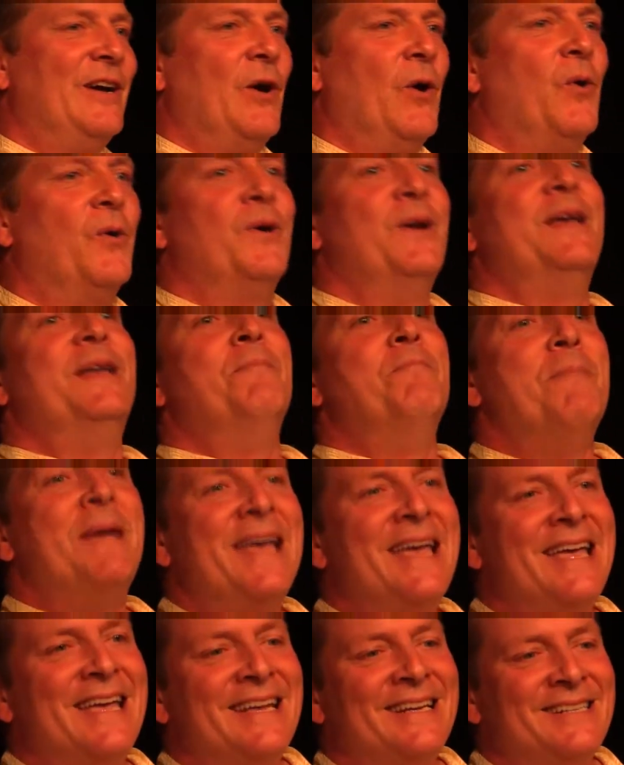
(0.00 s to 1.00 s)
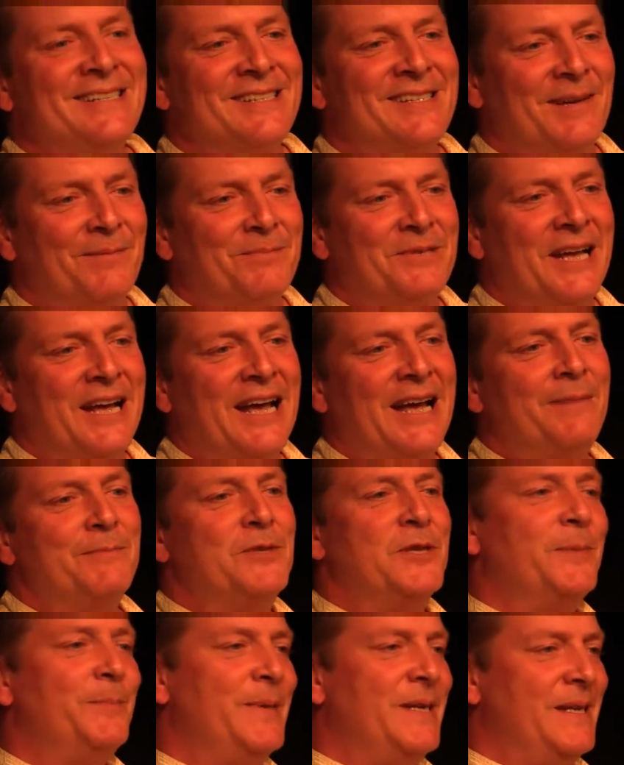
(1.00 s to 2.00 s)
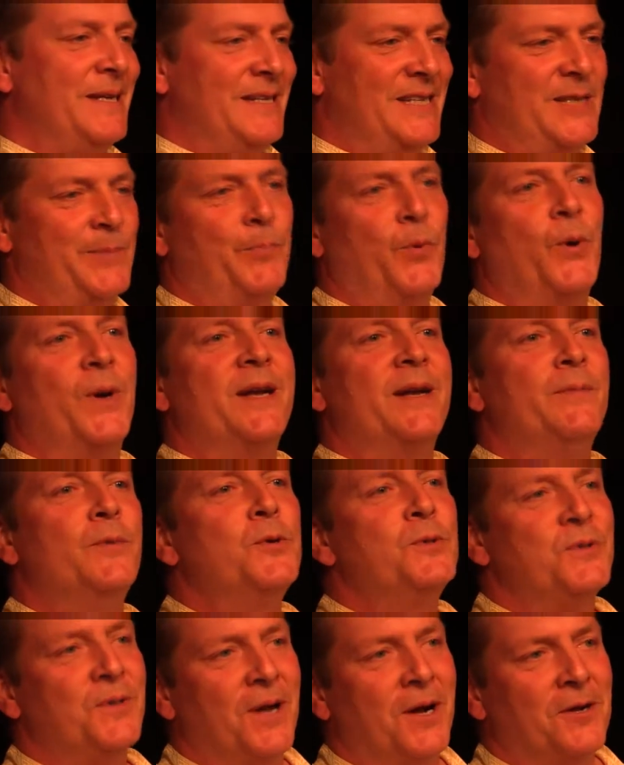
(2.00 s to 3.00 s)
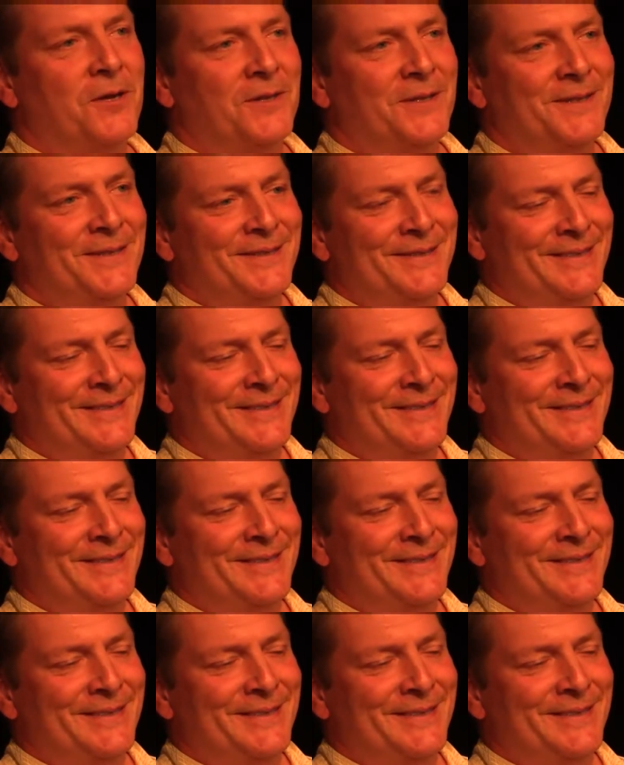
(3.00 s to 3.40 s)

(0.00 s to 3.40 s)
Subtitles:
Or in Maine, sometimes you'd be sporting a moose knuckle.